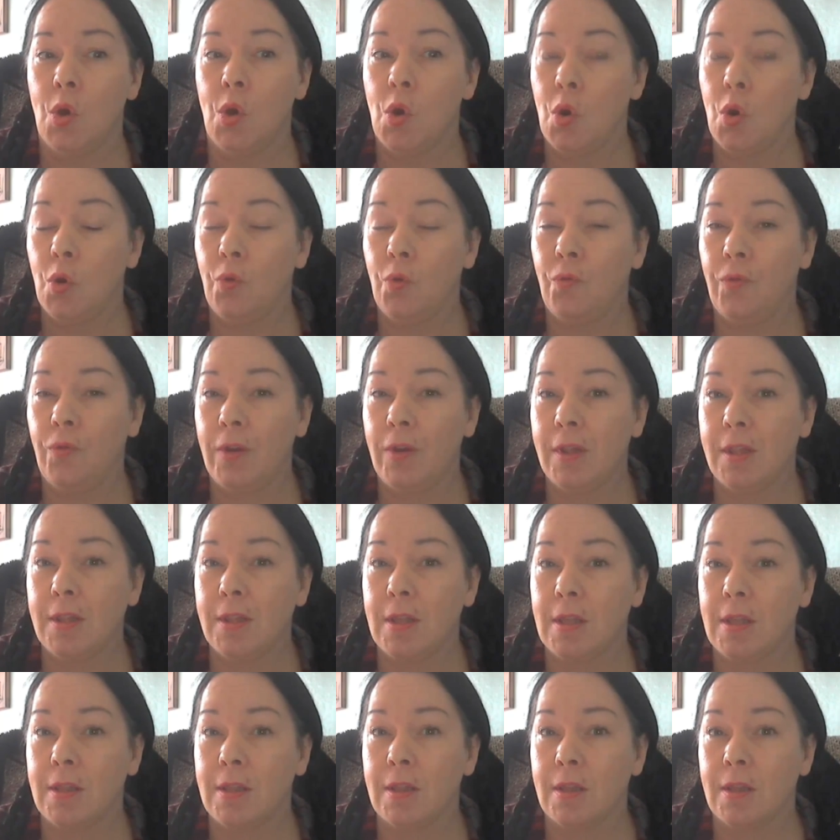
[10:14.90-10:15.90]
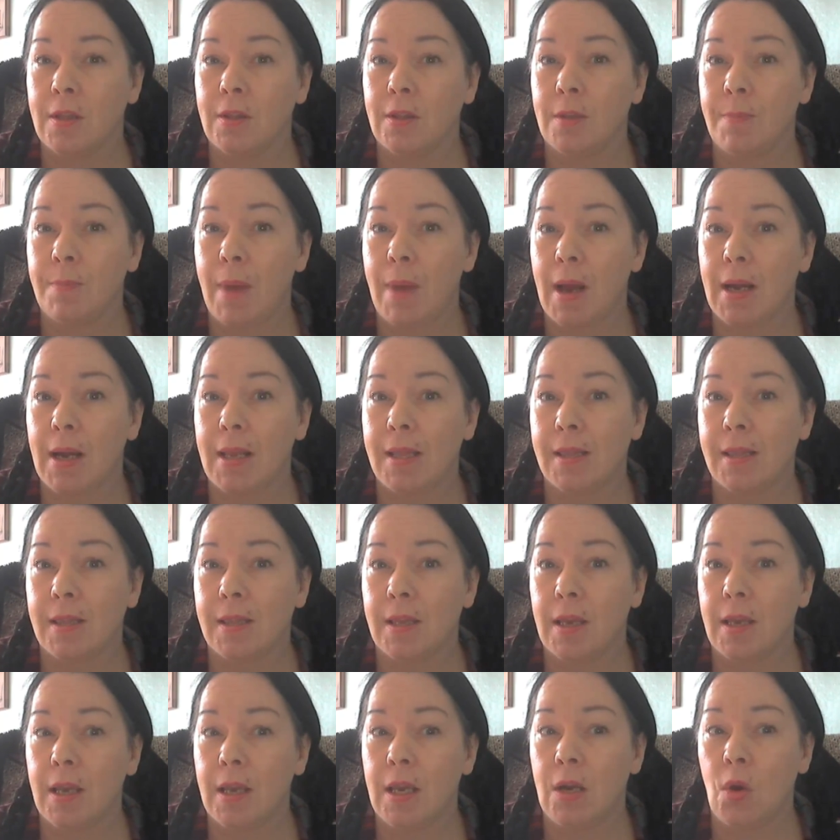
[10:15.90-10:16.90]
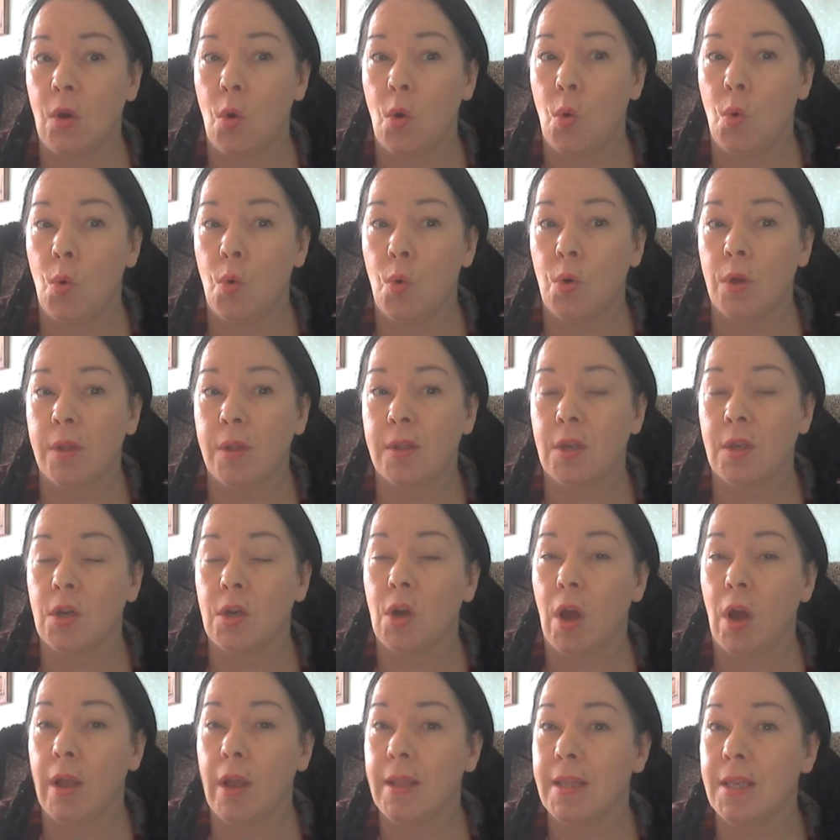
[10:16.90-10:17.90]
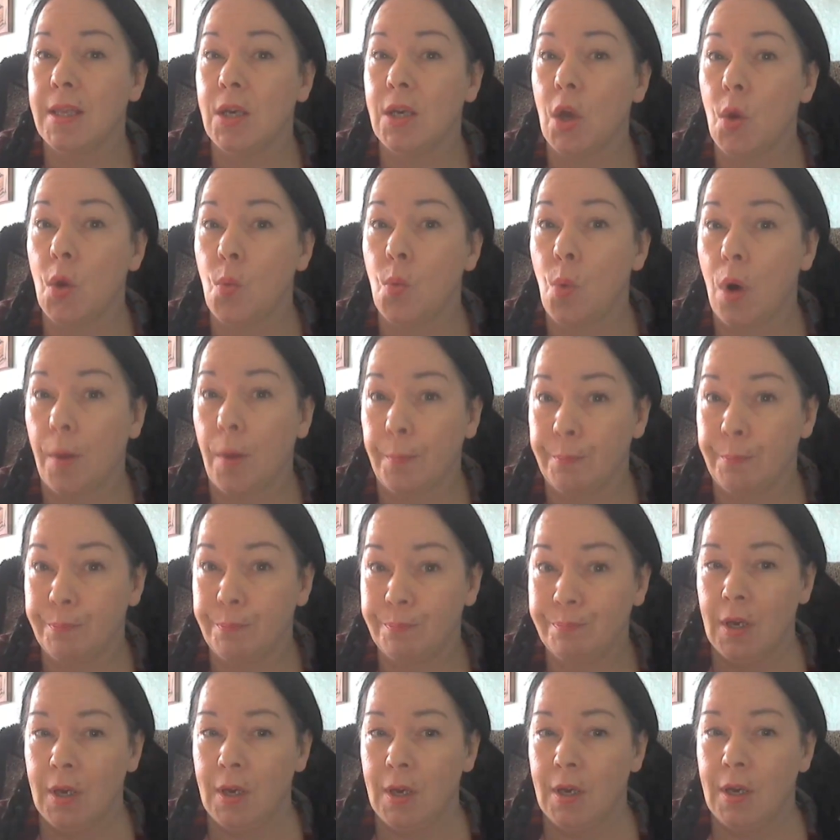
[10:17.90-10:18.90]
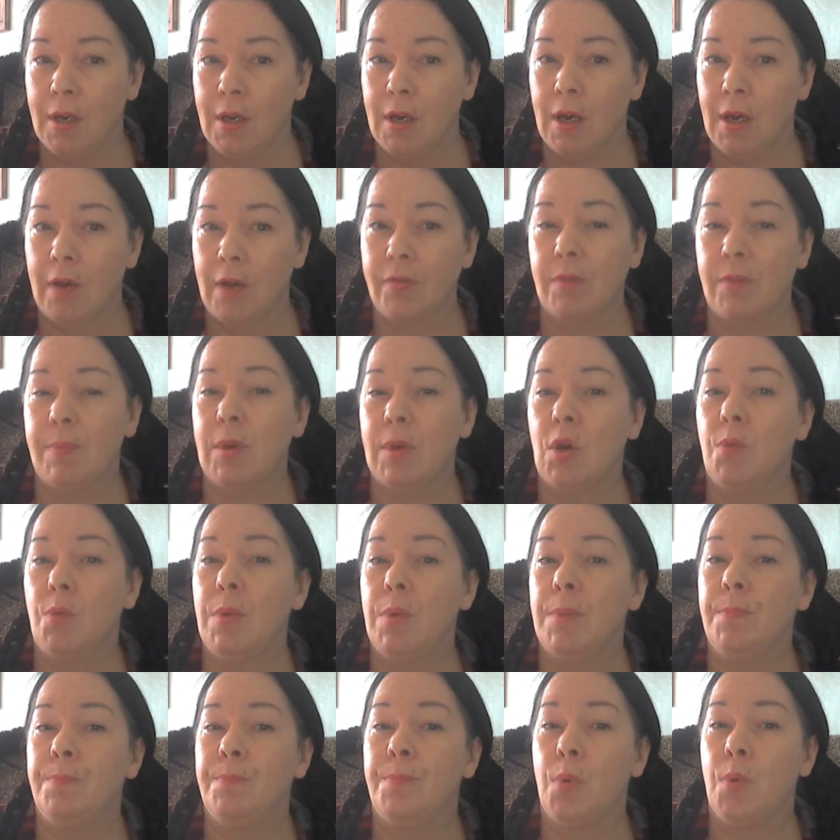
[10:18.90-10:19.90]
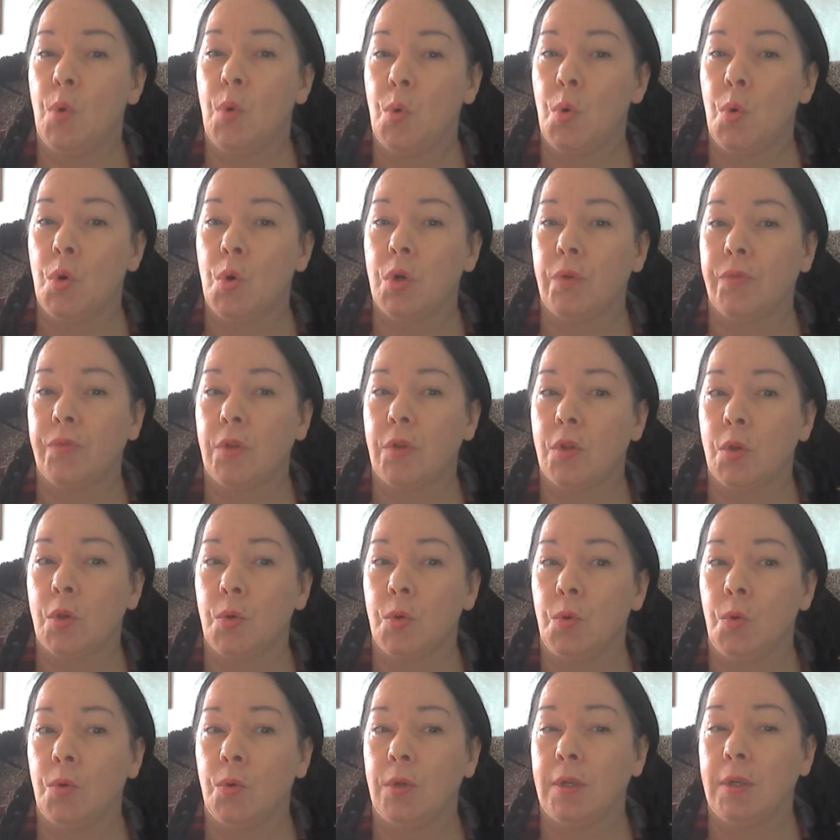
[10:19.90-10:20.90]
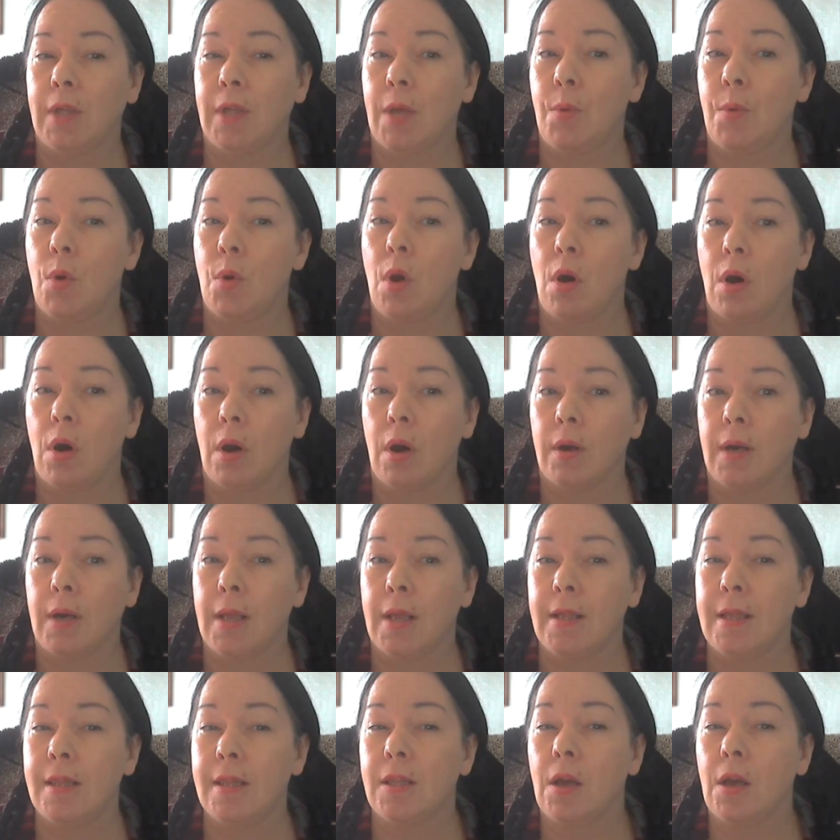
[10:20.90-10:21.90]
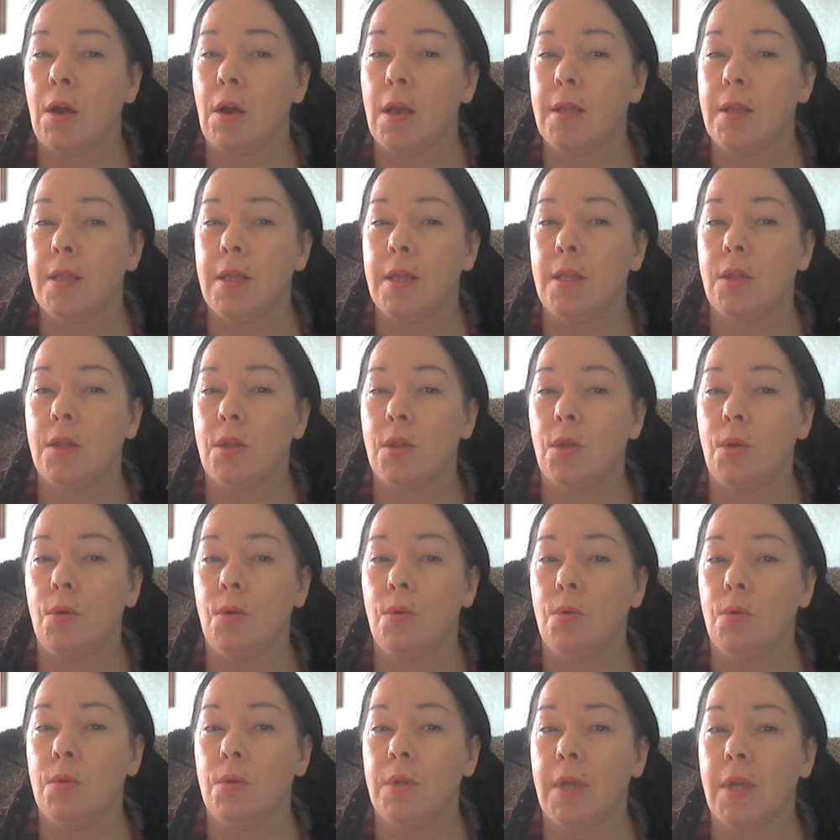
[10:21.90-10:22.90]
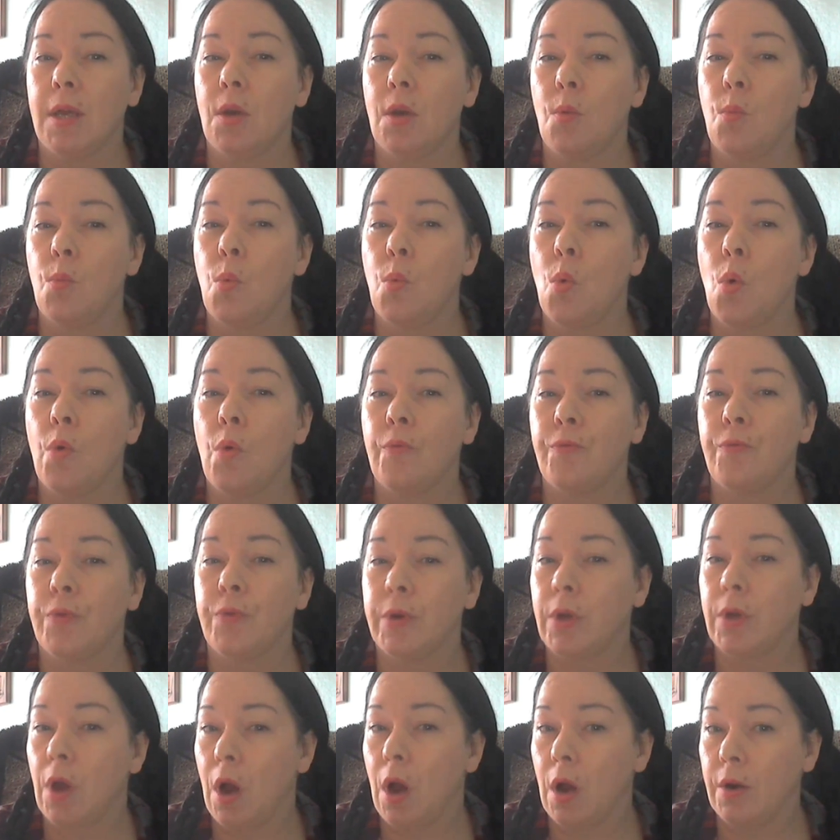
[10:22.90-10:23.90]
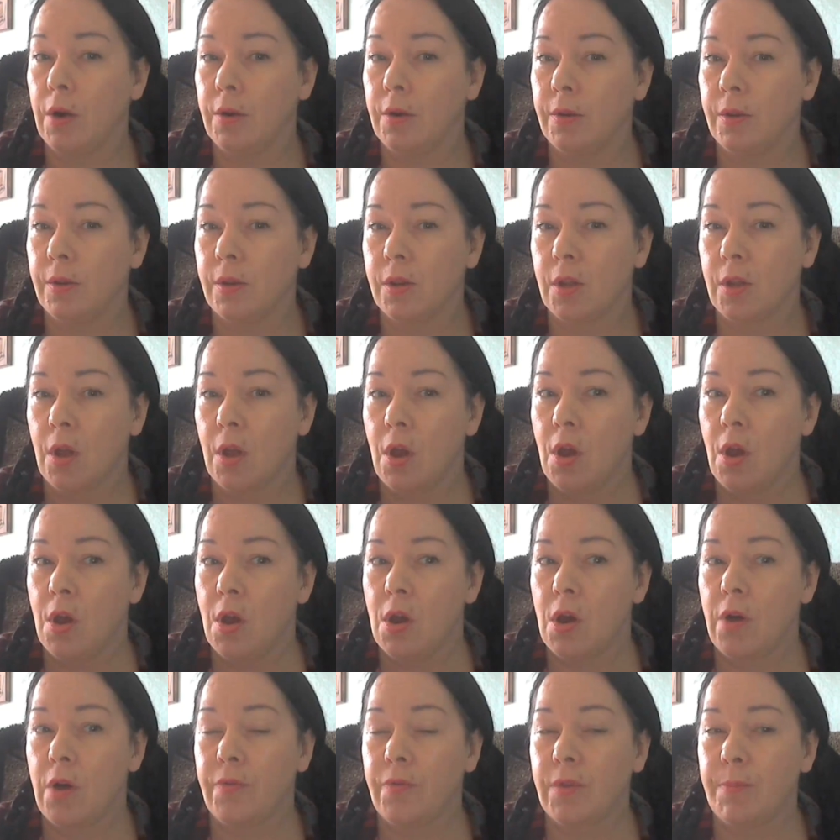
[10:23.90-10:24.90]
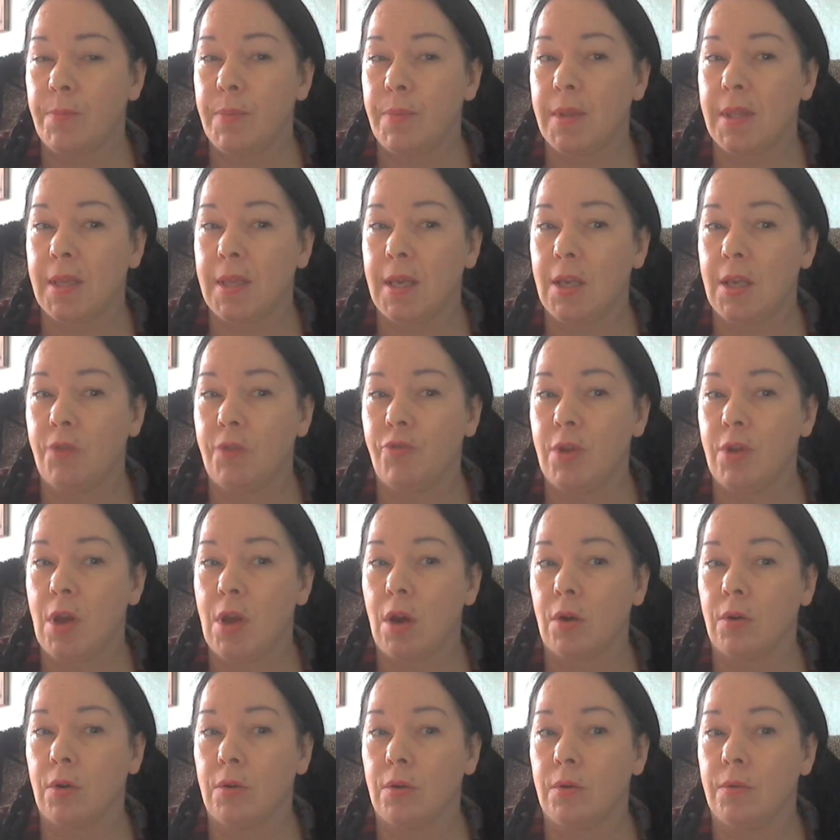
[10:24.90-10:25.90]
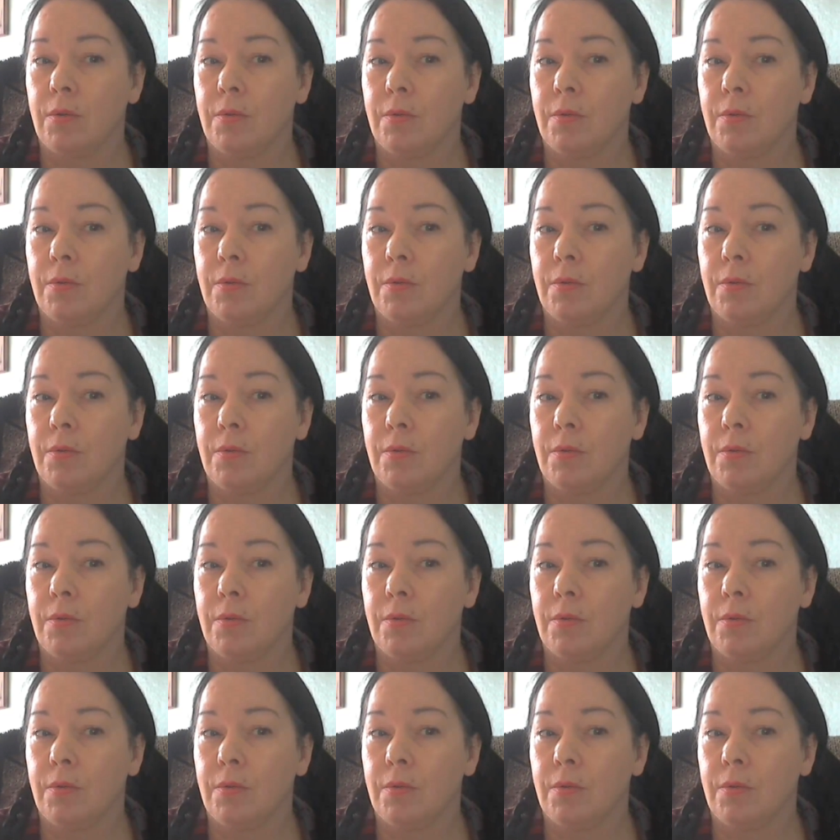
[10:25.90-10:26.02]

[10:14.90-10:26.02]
who visited the palace in August nineteen oh one. After becoming bored of the tour that they were on, they decided to take a walk through the gardens of the Petit Trianon,